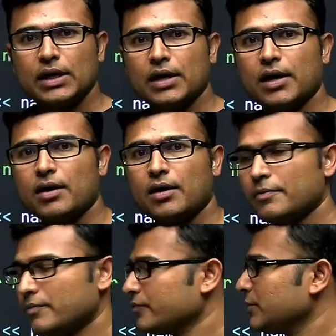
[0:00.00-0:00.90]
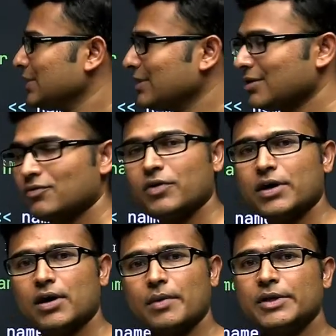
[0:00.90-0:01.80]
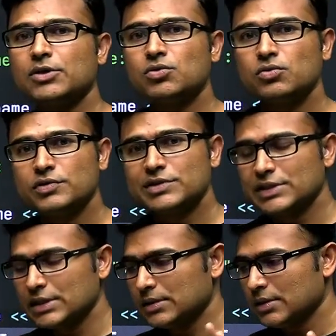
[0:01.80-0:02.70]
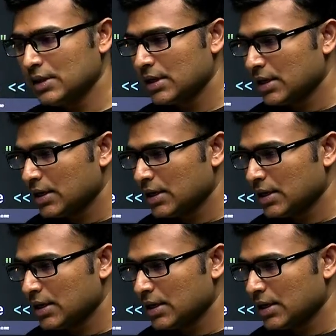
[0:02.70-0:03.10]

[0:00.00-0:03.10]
For coming to C,